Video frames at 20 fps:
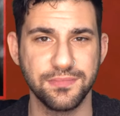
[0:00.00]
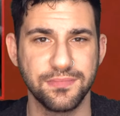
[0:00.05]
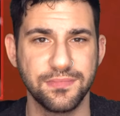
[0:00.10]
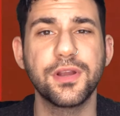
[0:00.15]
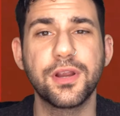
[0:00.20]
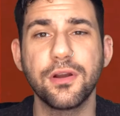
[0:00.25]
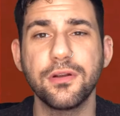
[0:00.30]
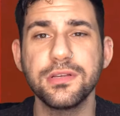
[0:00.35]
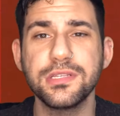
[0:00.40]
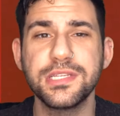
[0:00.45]
The
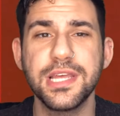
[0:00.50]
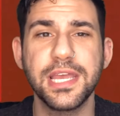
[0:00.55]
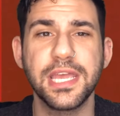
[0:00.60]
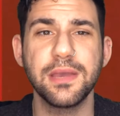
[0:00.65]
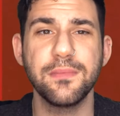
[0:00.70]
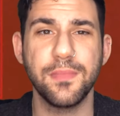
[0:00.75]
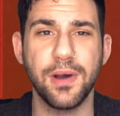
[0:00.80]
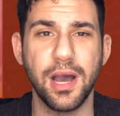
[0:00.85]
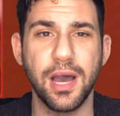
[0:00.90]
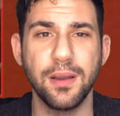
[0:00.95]
girls take
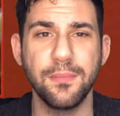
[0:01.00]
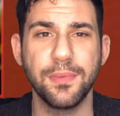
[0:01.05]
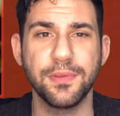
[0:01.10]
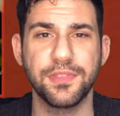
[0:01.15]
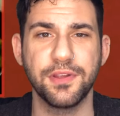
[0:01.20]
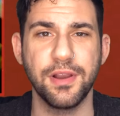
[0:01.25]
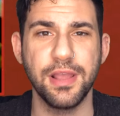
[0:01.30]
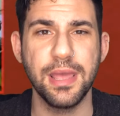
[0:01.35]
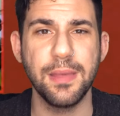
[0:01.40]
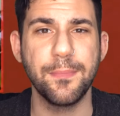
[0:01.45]
him on, but
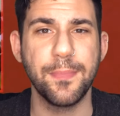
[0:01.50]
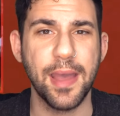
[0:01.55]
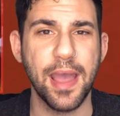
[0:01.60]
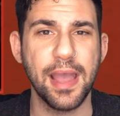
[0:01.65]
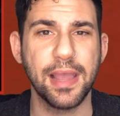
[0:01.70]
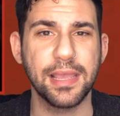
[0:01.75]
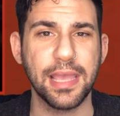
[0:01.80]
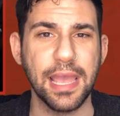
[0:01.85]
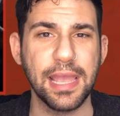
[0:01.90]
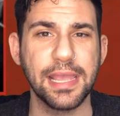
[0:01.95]
they're hit
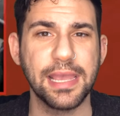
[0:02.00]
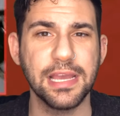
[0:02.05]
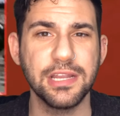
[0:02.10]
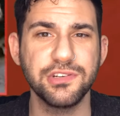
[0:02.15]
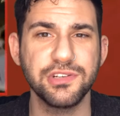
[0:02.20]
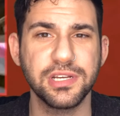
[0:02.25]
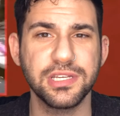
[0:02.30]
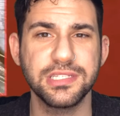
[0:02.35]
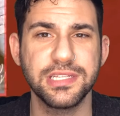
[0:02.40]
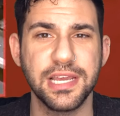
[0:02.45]
back, and
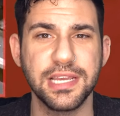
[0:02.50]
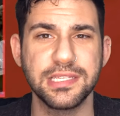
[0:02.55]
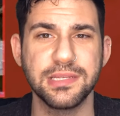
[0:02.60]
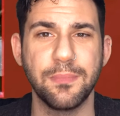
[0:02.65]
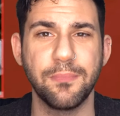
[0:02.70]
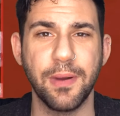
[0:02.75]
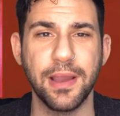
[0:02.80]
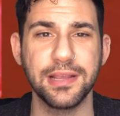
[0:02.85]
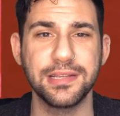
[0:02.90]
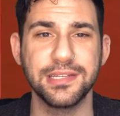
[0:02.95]
Kendrix takes a
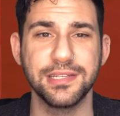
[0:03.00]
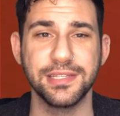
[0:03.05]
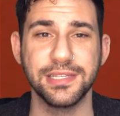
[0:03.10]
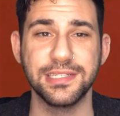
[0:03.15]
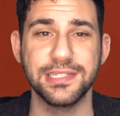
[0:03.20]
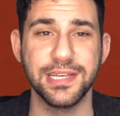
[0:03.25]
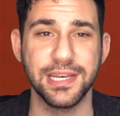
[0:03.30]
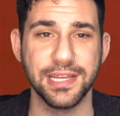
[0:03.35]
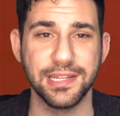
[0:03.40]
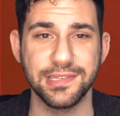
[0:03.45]
bite to the
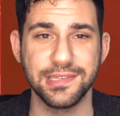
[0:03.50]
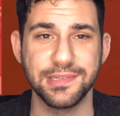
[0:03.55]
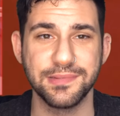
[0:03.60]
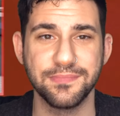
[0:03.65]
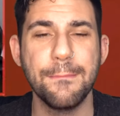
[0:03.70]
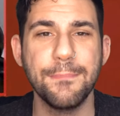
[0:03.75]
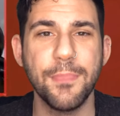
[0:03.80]
tits.